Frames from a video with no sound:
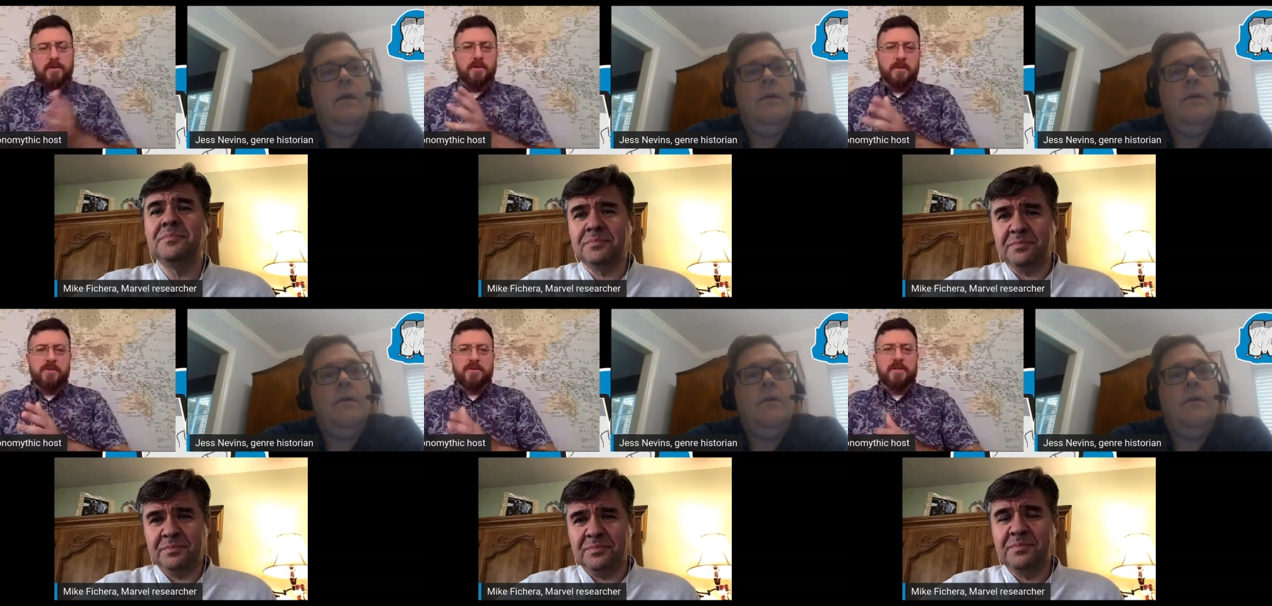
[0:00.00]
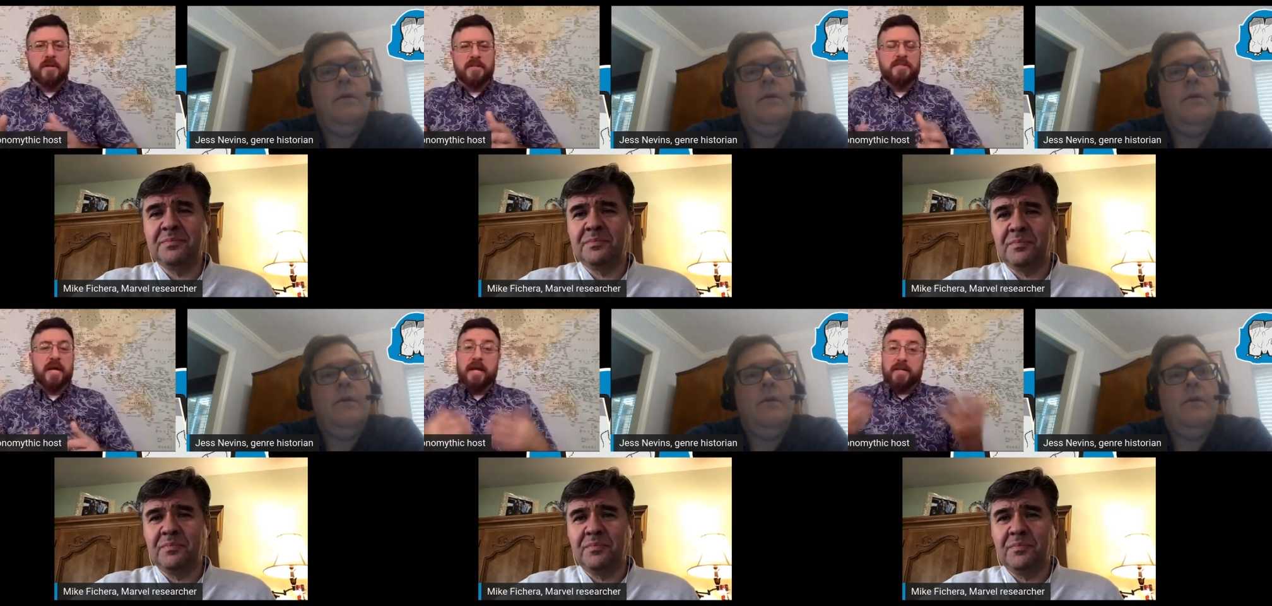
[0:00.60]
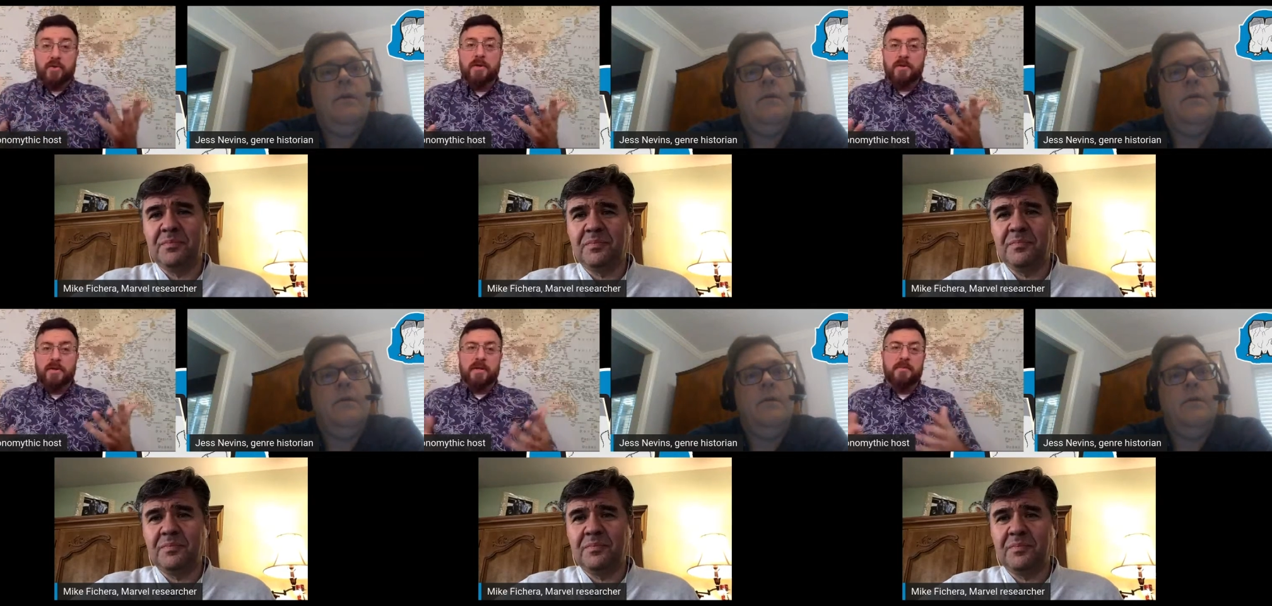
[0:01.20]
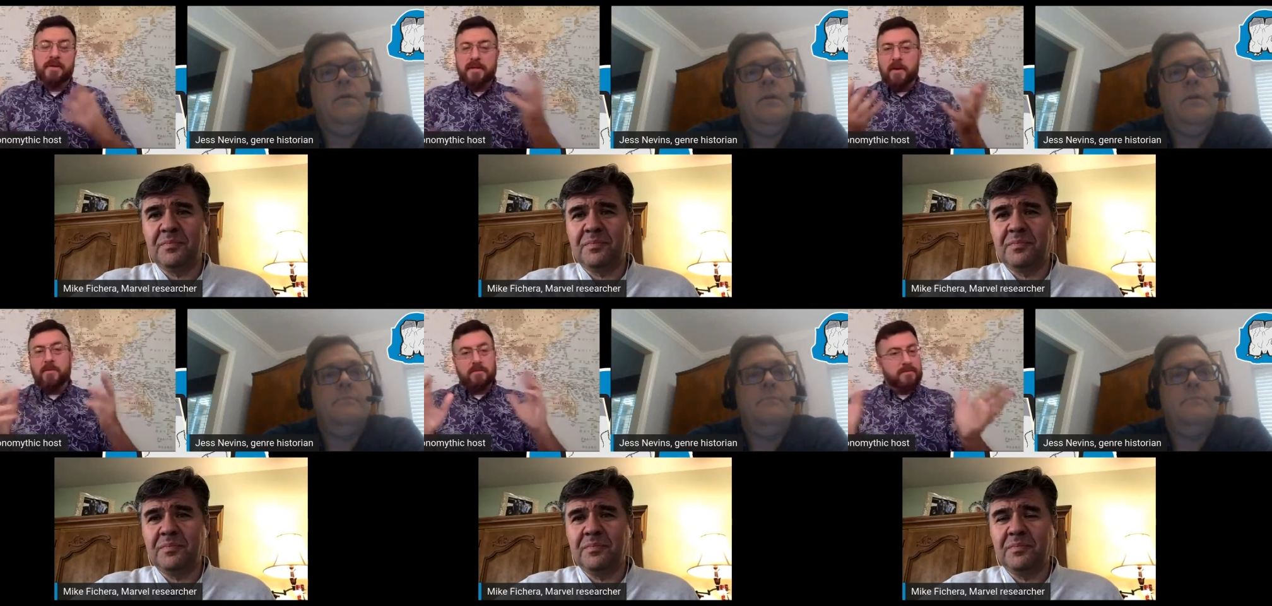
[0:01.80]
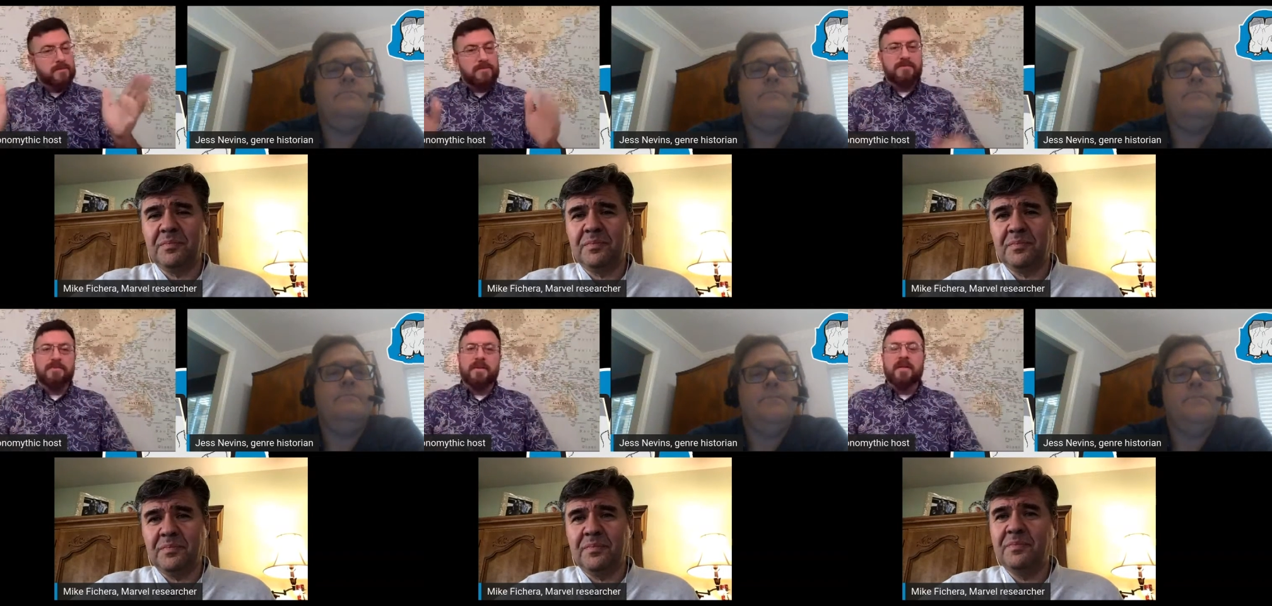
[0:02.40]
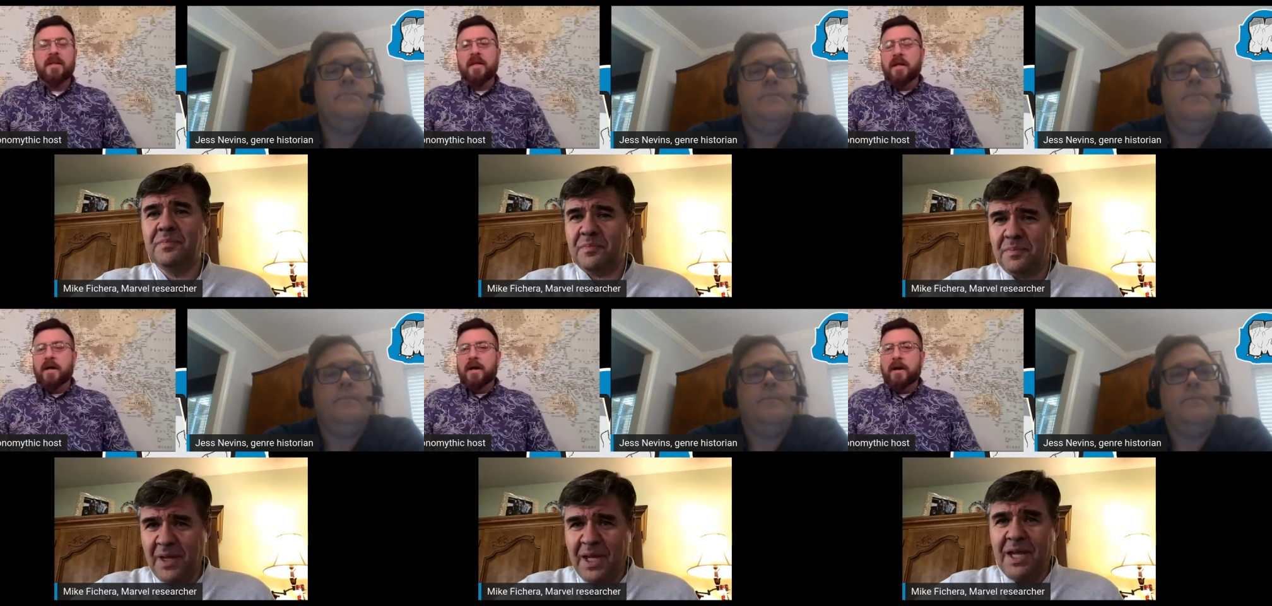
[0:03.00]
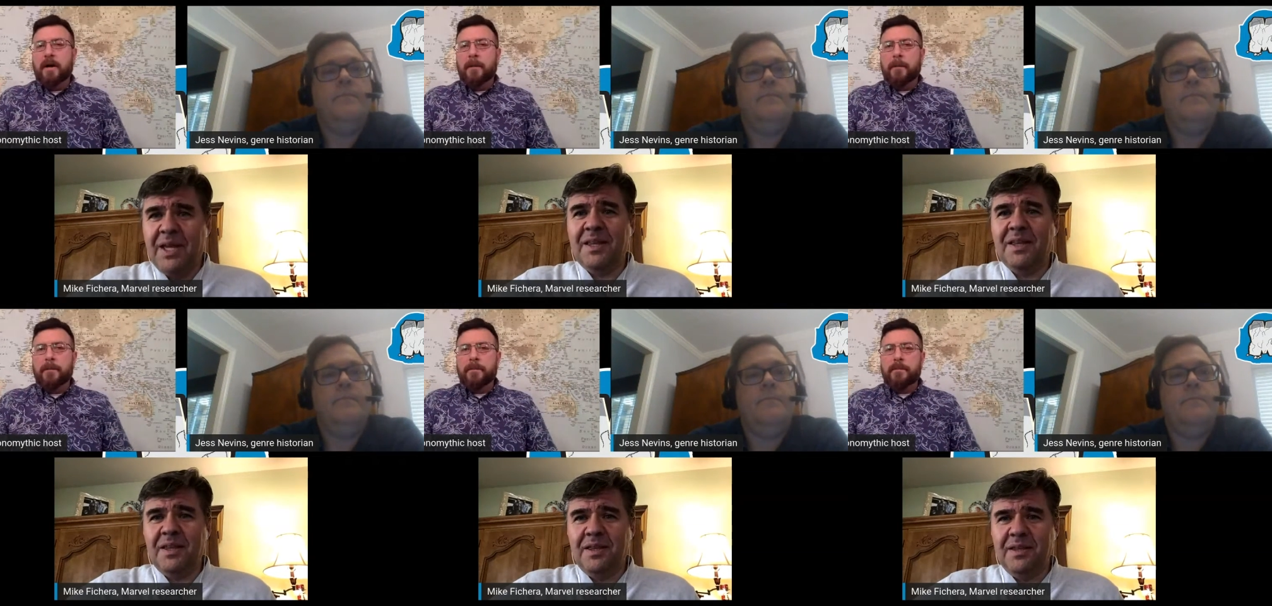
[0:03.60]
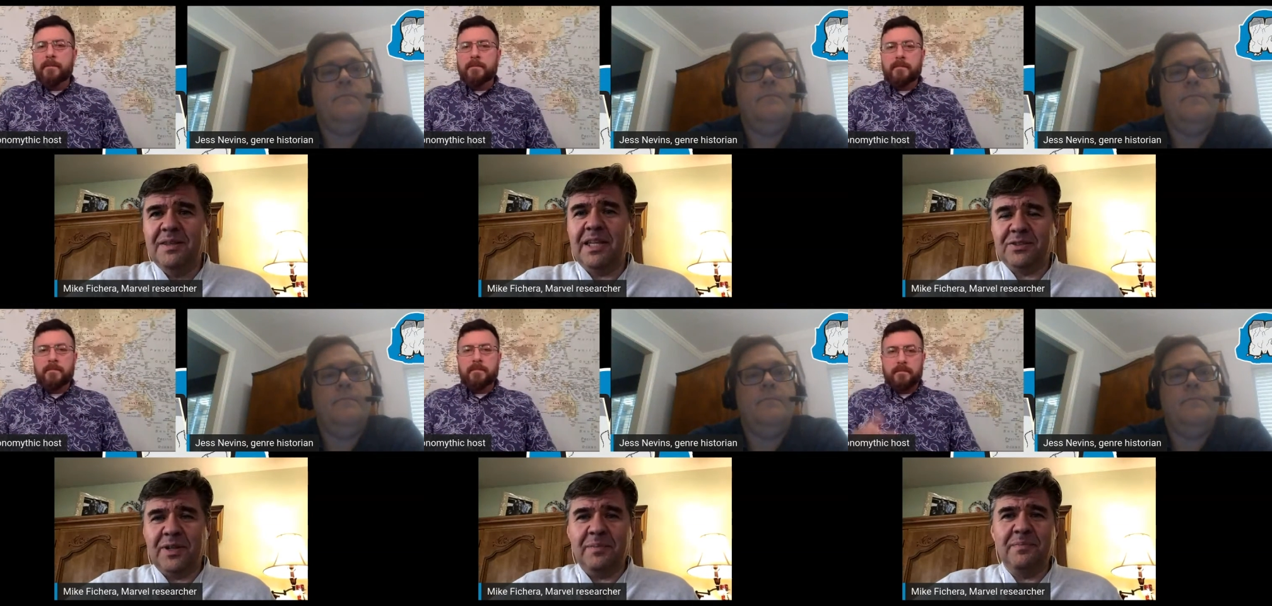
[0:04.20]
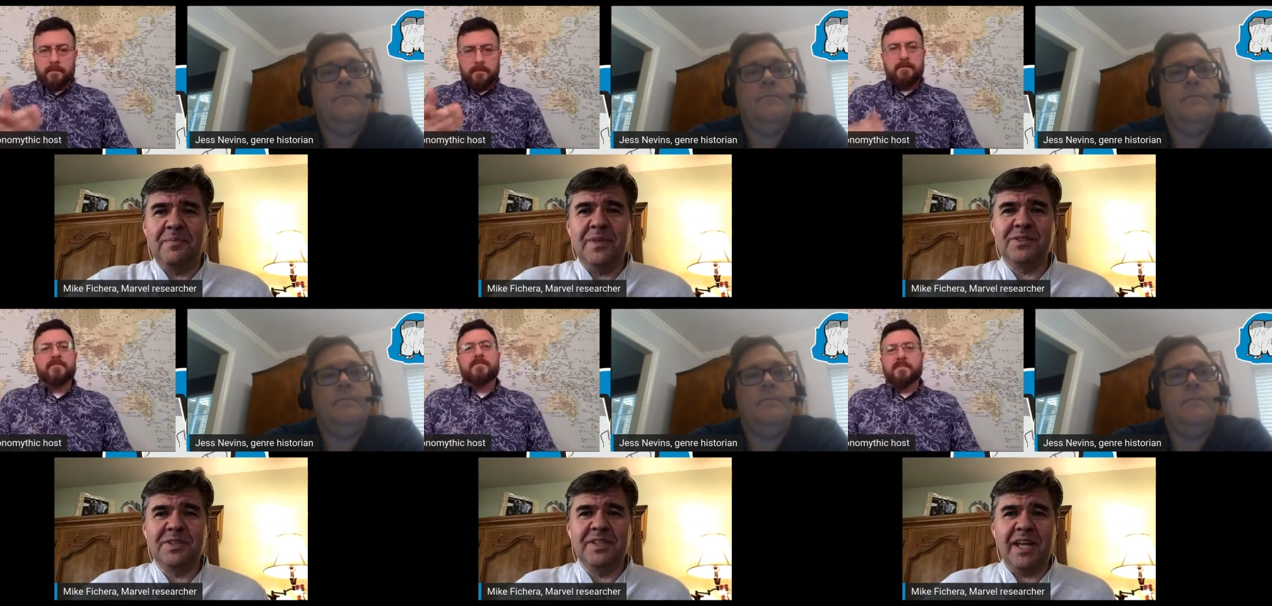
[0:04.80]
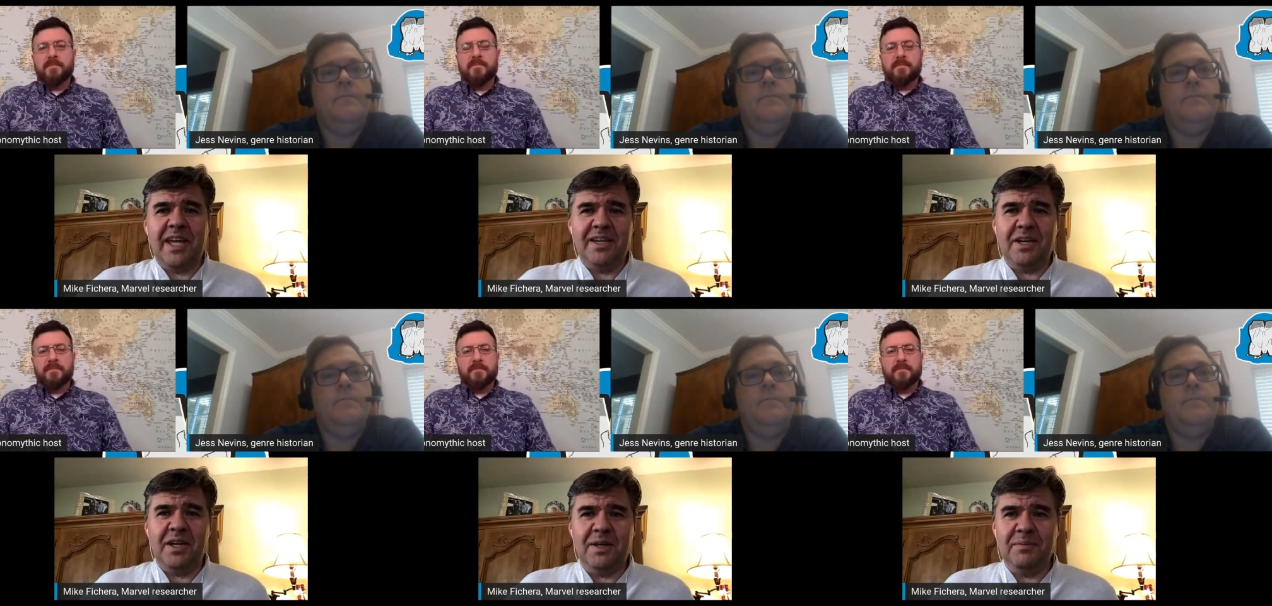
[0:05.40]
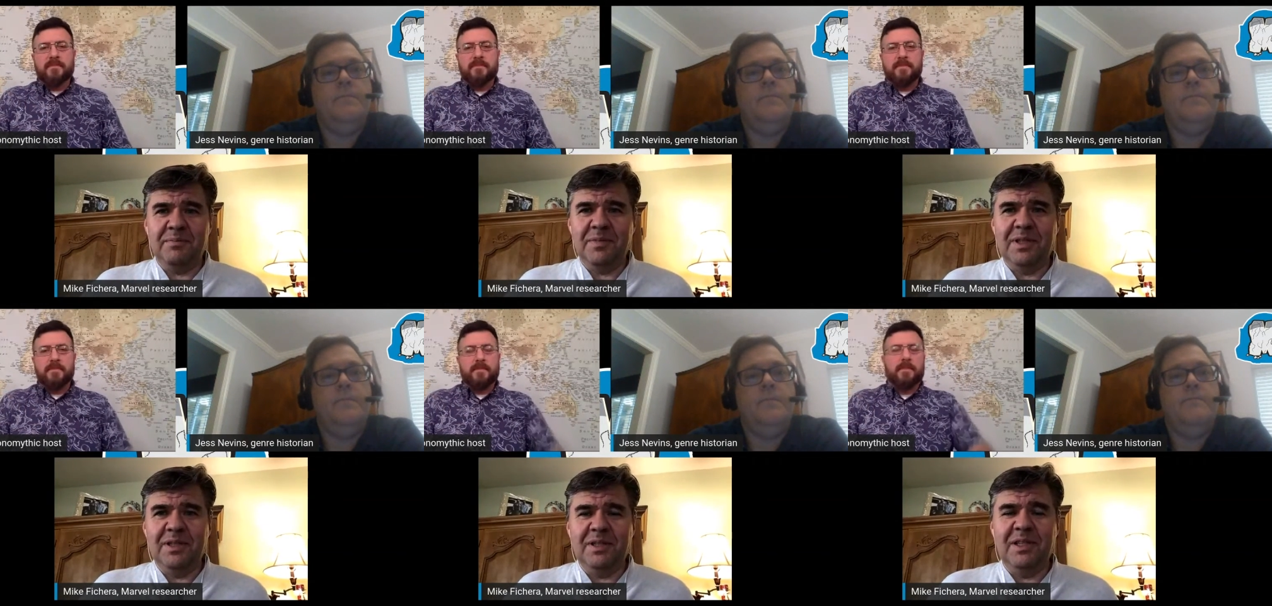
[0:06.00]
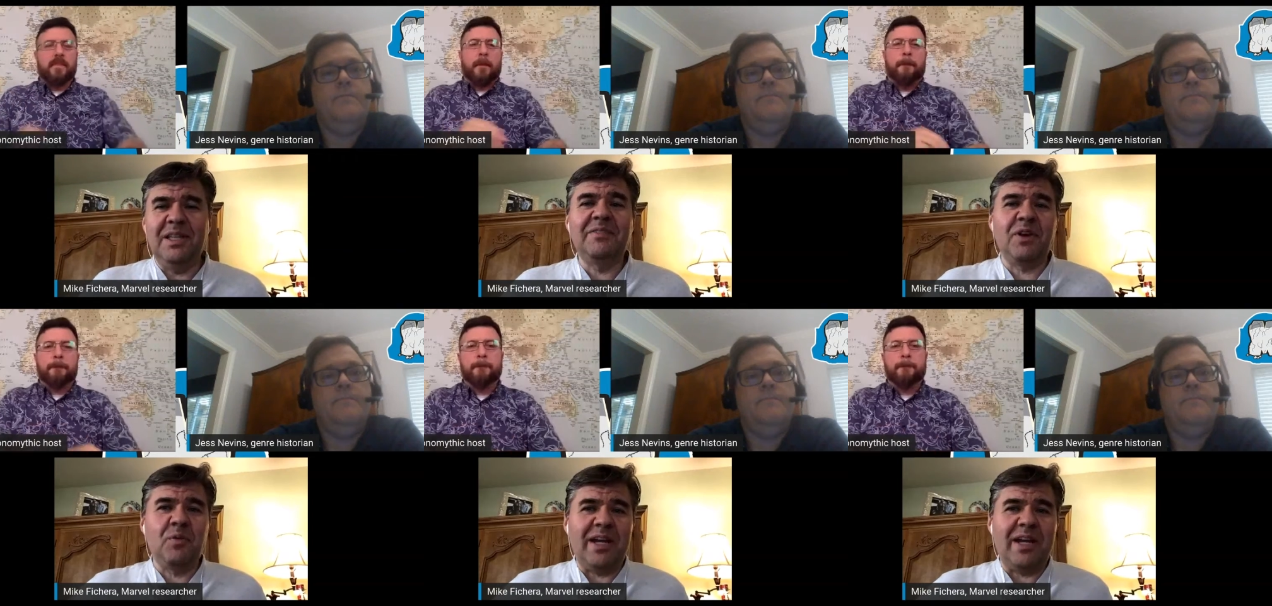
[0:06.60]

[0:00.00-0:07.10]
Speaker 1: do mm-hmm. the researching on the side. I enjoyed doing it, but you know.
Speaker 2: Um, that's right. This isn't a um, a living